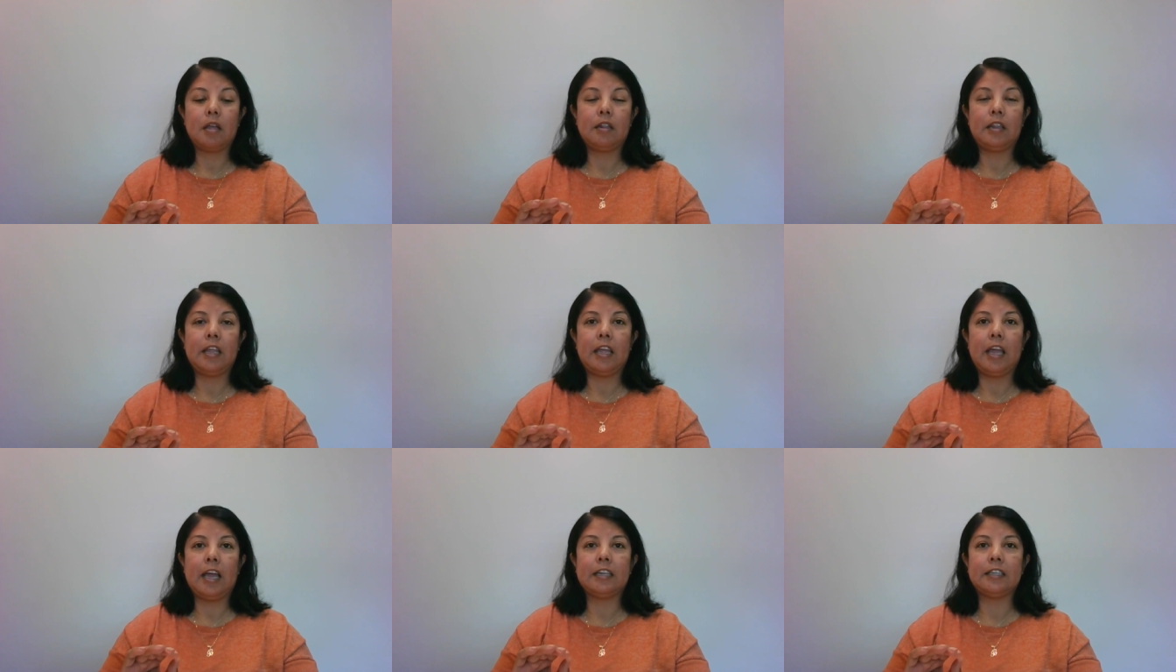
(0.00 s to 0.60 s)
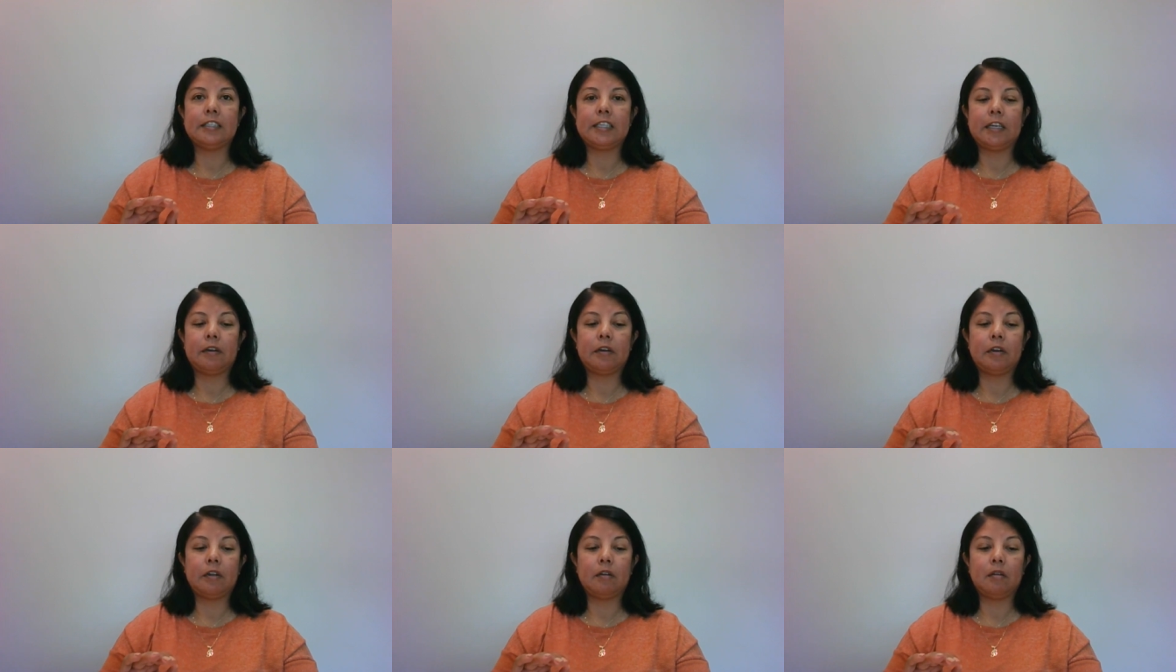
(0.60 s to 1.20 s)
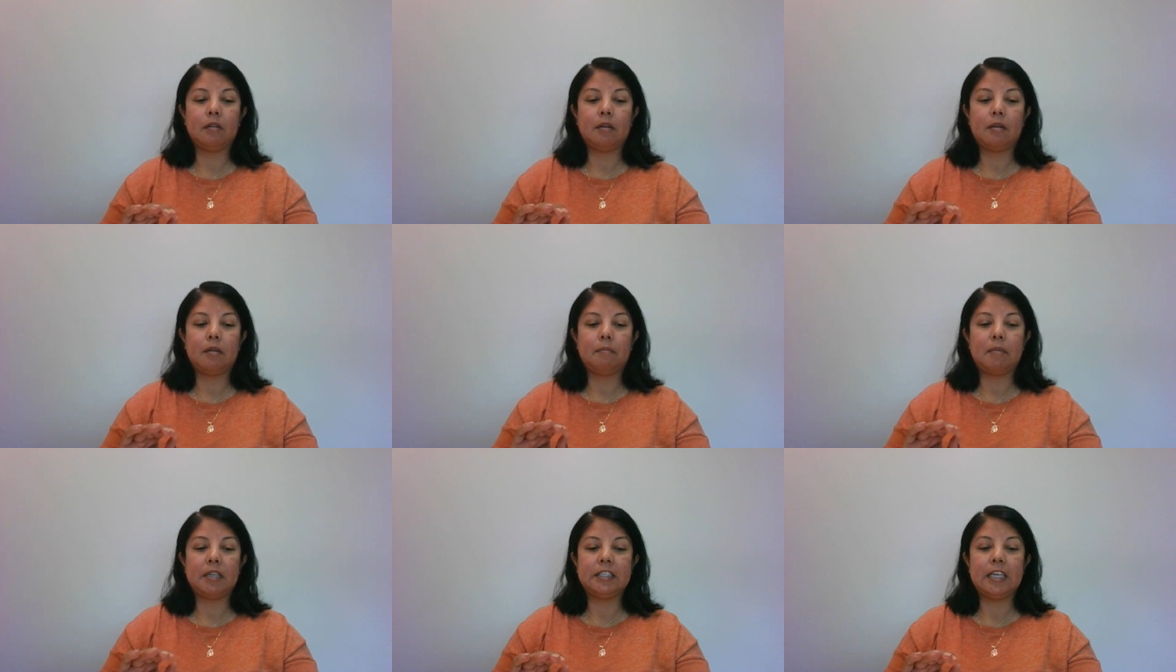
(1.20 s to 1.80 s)
the anterior
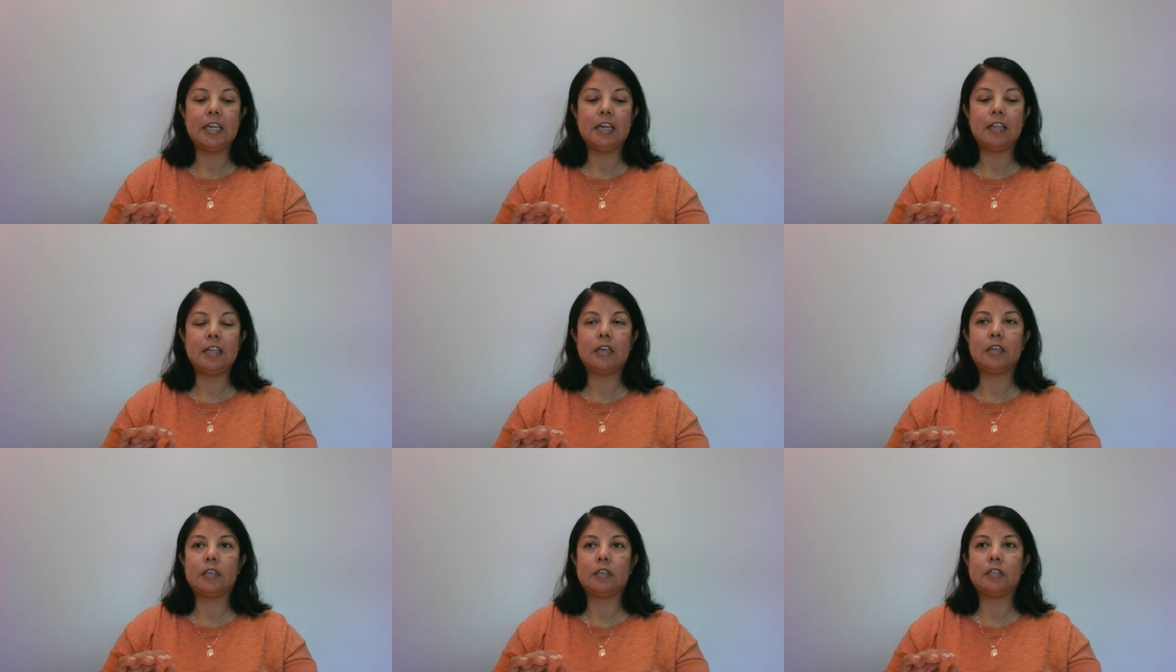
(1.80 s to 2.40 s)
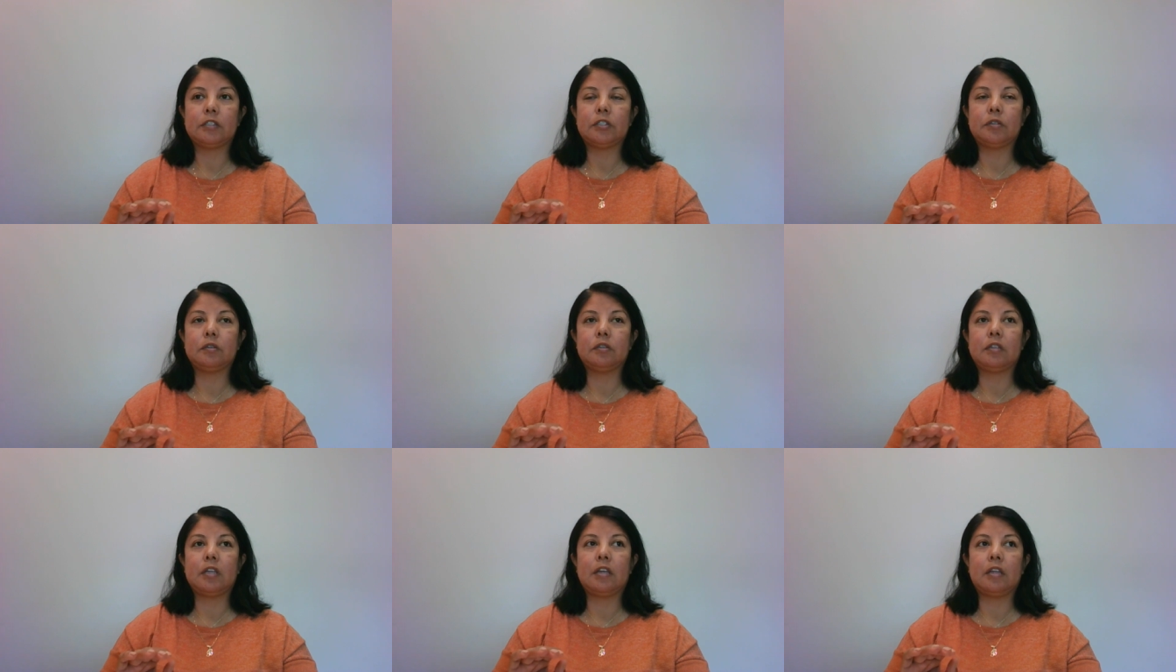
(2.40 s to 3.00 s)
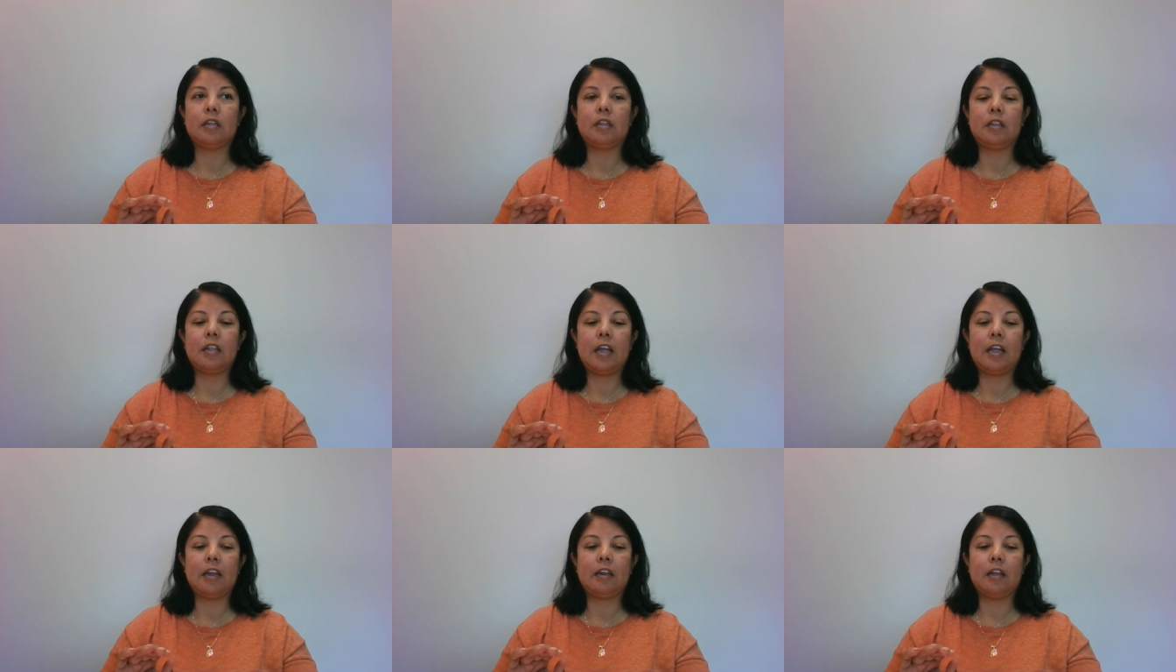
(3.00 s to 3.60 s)
patella to the
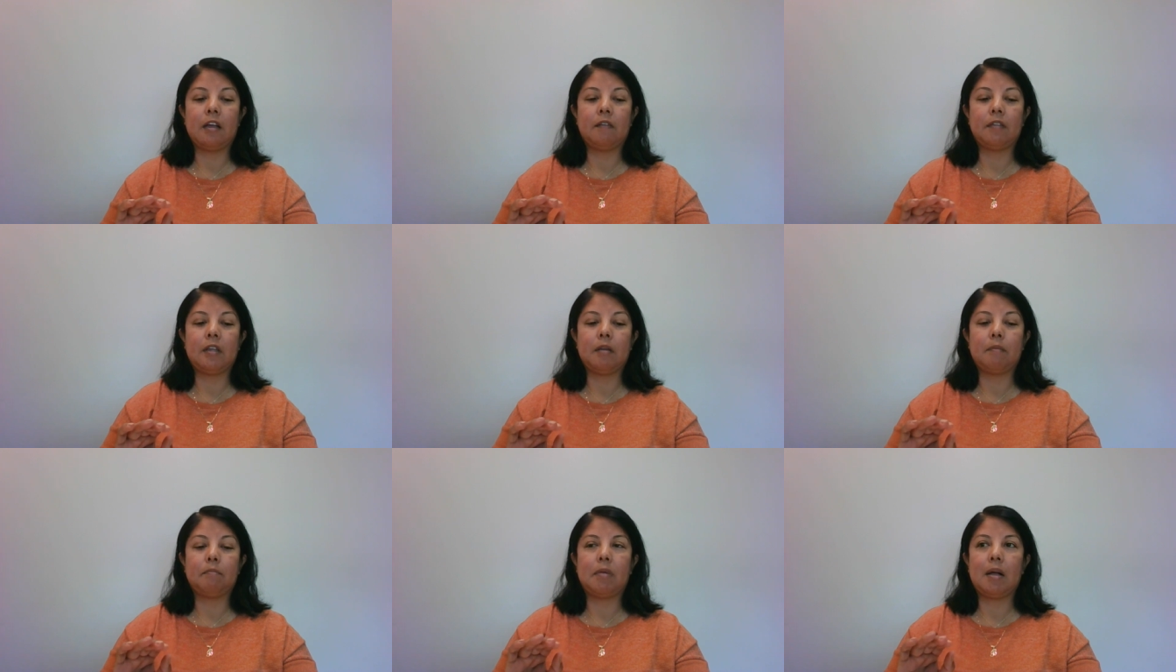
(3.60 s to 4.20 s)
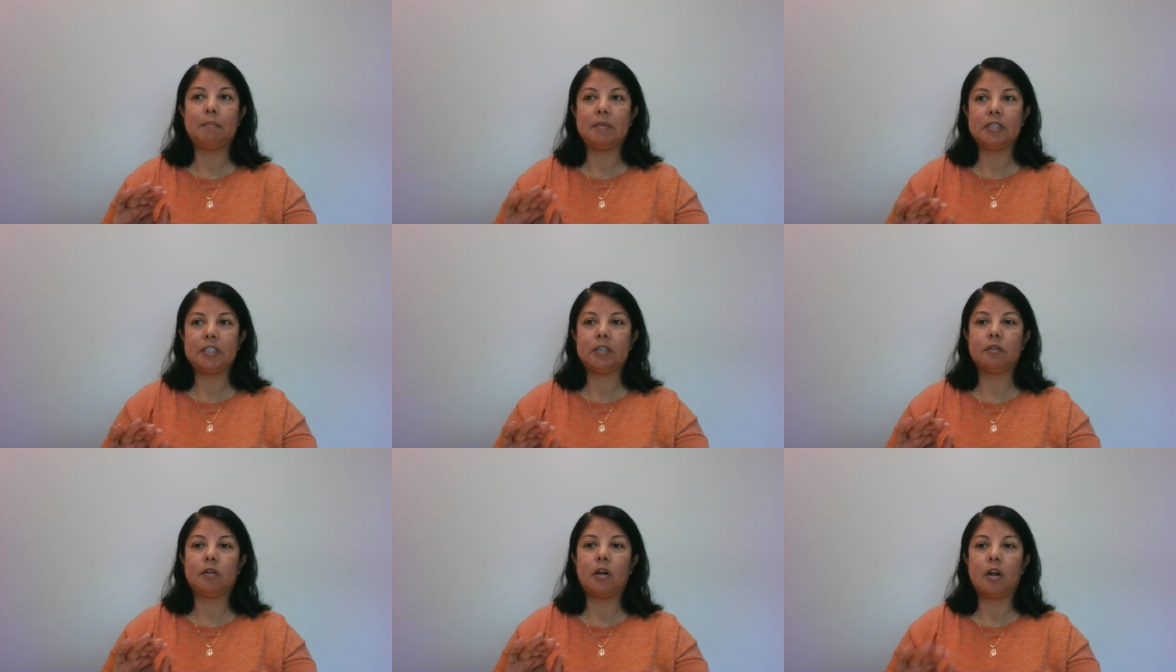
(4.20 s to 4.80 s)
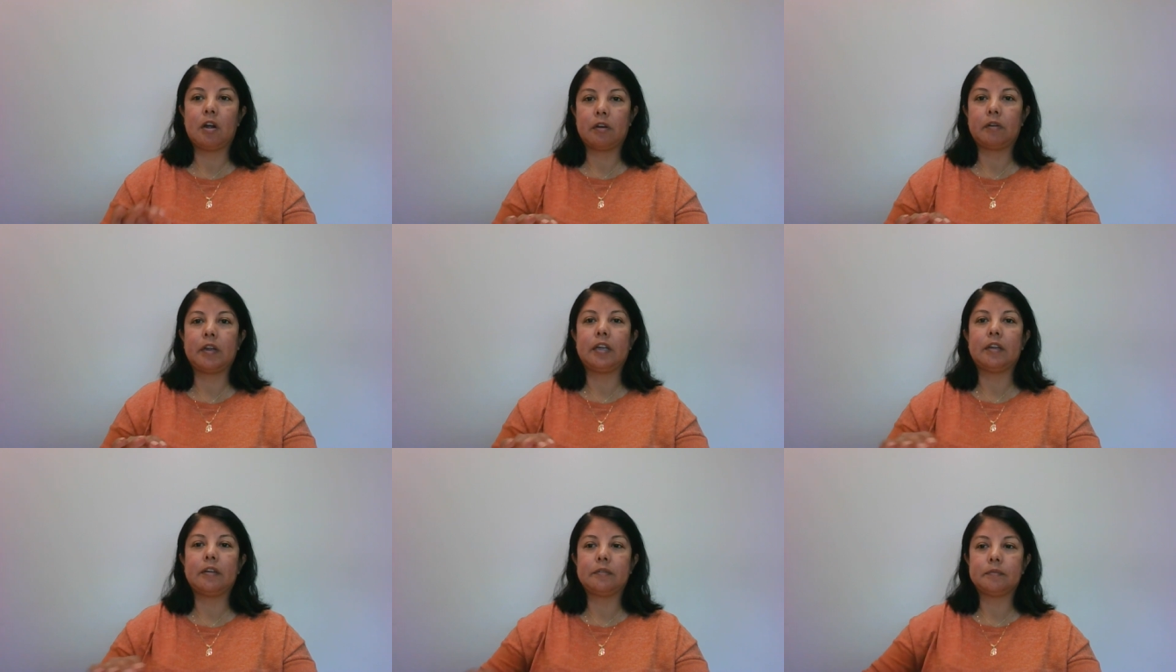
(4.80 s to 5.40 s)
line of the popliteal
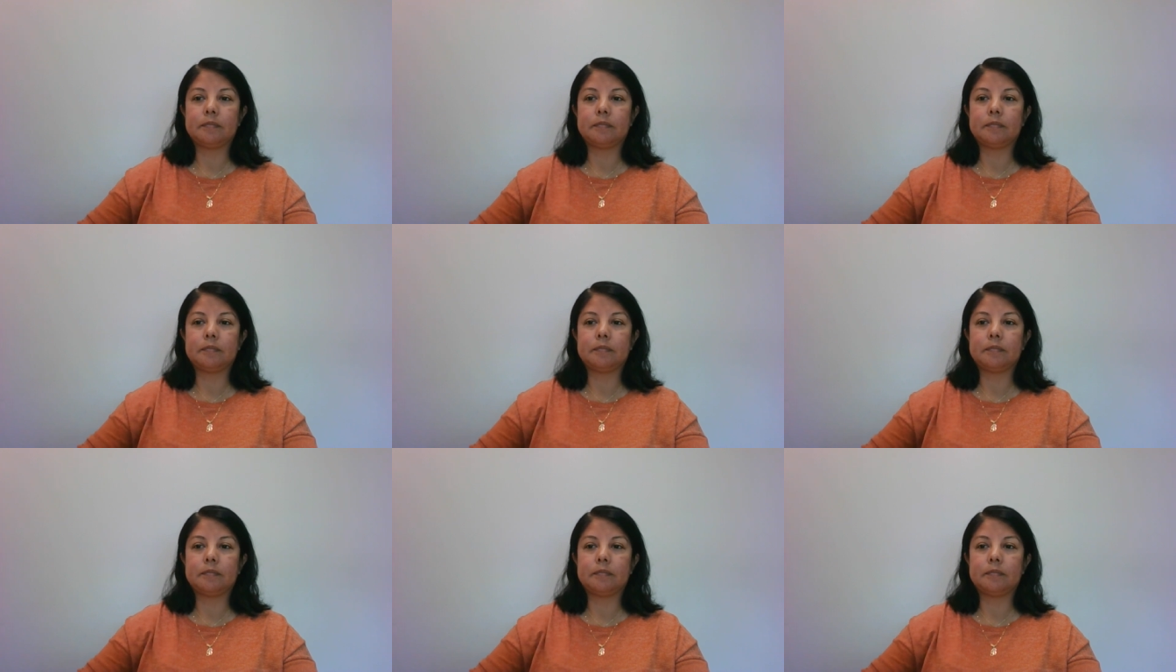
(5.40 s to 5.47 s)
artery.